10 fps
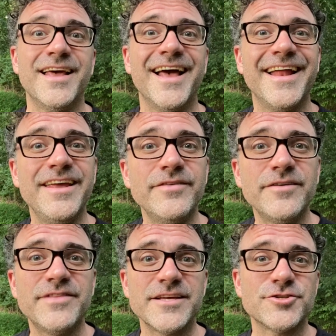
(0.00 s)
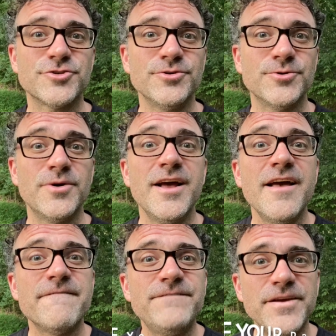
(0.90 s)
And even if that's true,
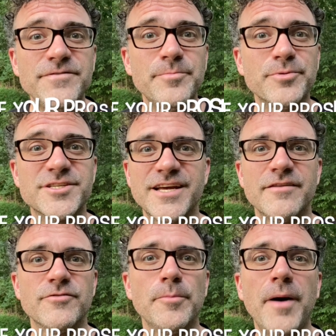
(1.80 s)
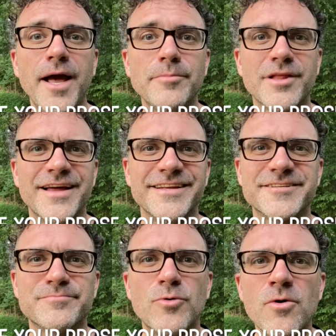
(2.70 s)
50% of your pipeline
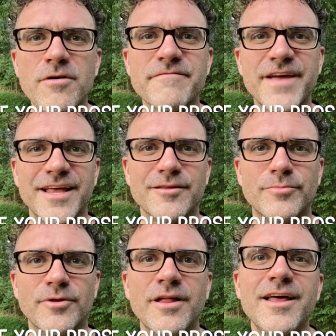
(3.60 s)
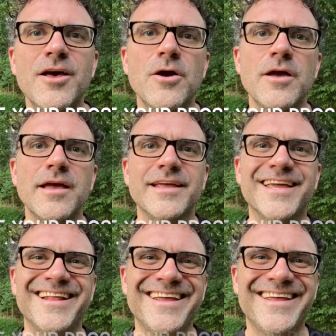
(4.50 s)
is more available,
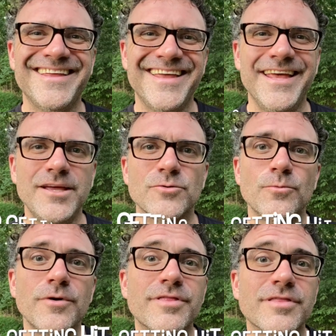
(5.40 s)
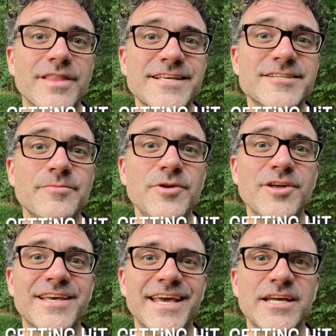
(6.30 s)
getting hit with less
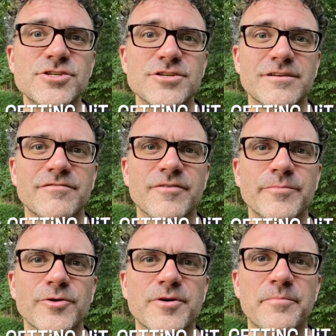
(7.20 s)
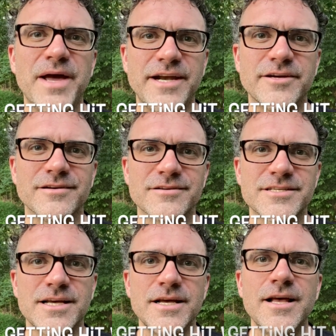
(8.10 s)
communication from your
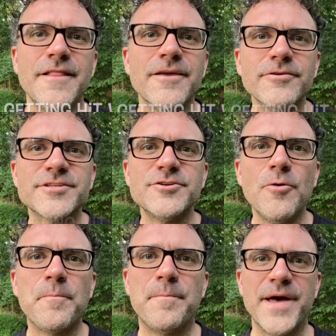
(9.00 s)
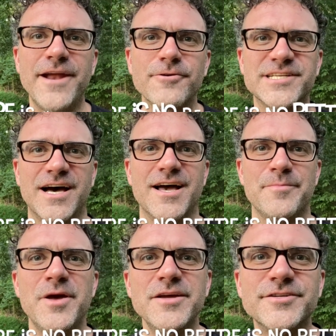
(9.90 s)
competitors. There is no better
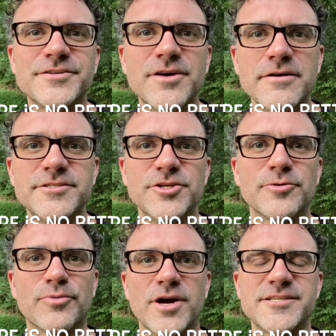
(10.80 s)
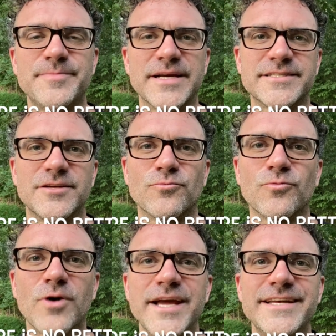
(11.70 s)
time to talk to your prospects
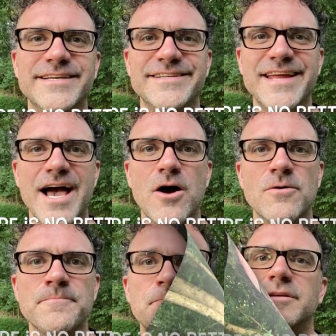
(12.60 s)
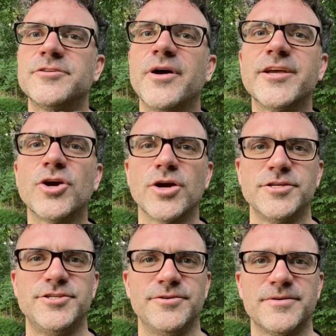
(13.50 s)
than right now. So I
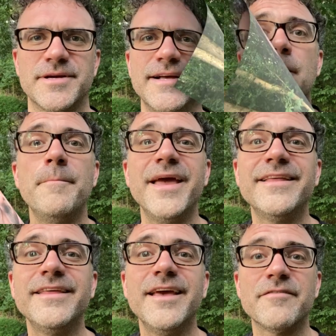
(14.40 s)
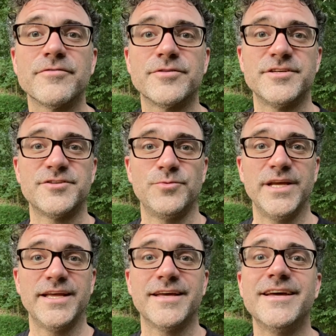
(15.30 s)
encourage you, make the effort this
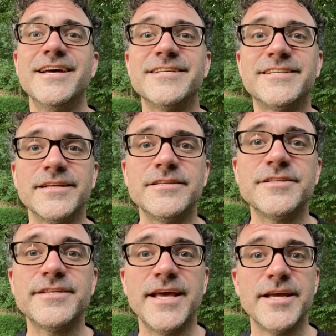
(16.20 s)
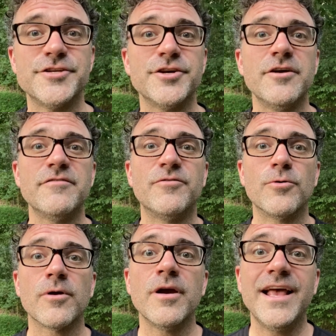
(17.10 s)
week. Set the stage
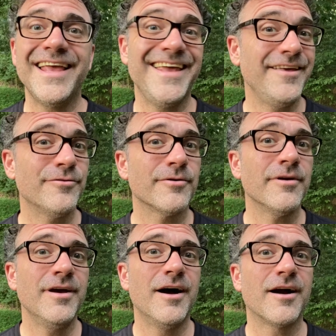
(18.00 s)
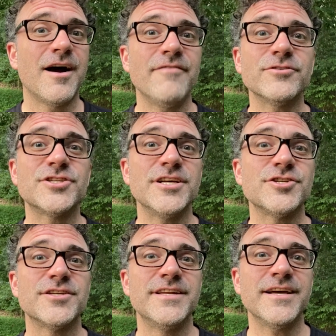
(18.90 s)
for either a
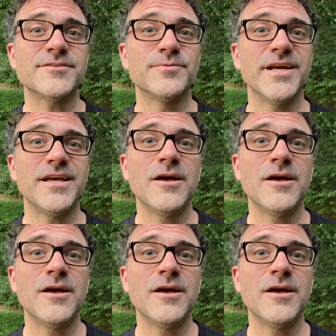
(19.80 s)
conversation next week